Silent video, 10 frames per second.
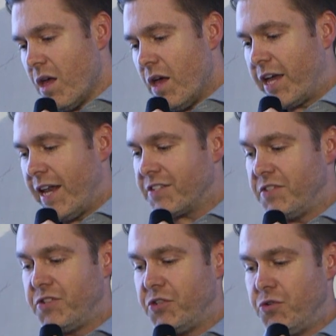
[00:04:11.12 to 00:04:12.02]
It connects
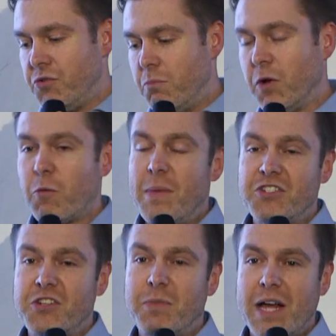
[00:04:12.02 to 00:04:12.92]
into multiple
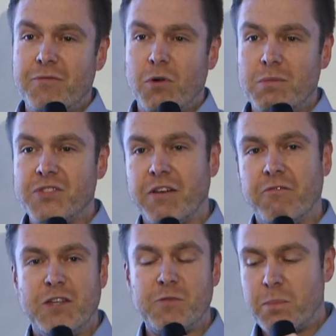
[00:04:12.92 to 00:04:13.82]
messaging platforms like
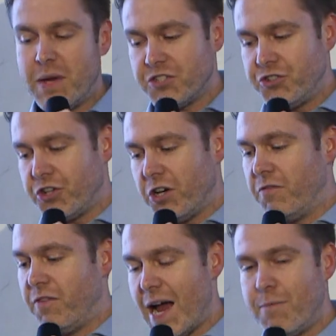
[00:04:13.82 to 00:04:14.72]
Facebook
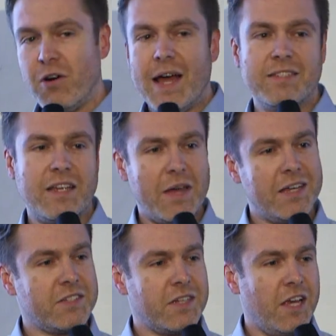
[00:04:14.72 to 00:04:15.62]
Messenger, Viber,
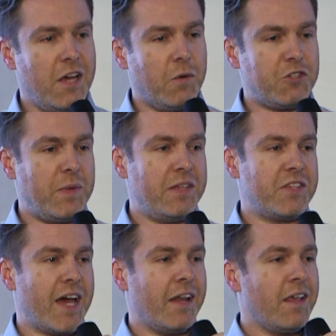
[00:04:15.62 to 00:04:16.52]
SMS, which
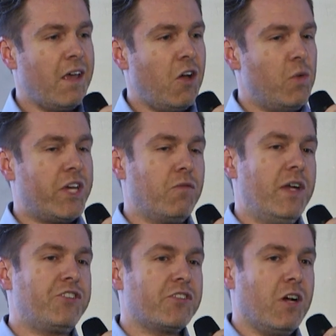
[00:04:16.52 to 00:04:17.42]
means that we can
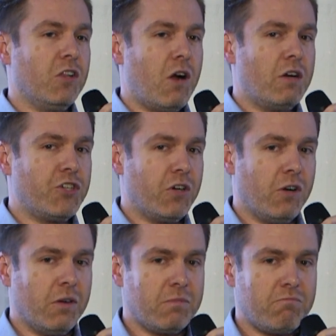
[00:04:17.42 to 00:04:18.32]
reach a
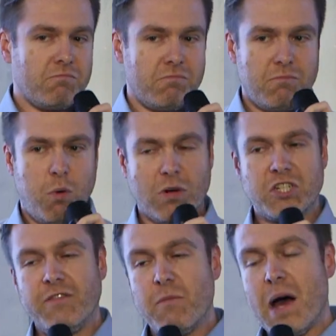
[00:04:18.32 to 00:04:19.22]
larger
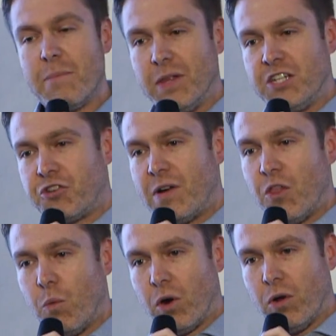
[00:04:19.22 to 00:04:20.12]
portion of the population
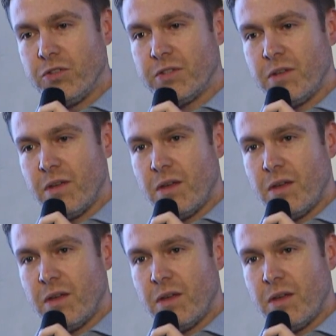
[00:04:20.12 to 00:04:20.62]
around the world.